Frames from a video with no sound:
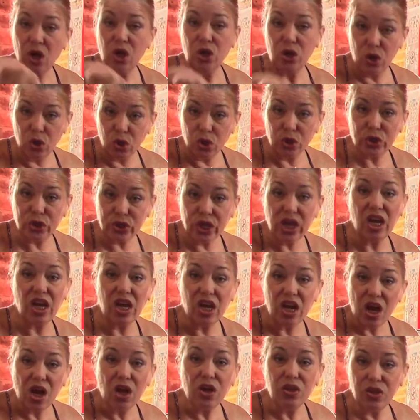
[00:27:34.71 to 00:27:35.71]
You'll
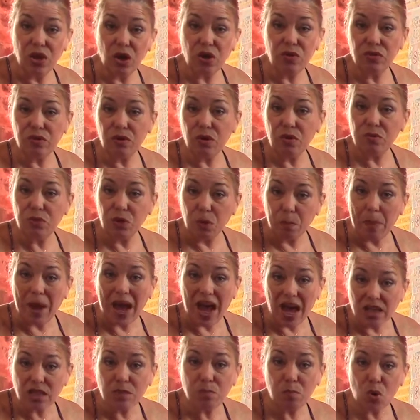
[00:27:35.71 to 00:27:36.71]
see the
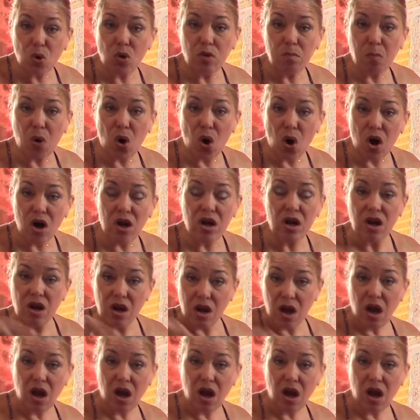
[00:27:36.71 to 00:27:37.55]
passport part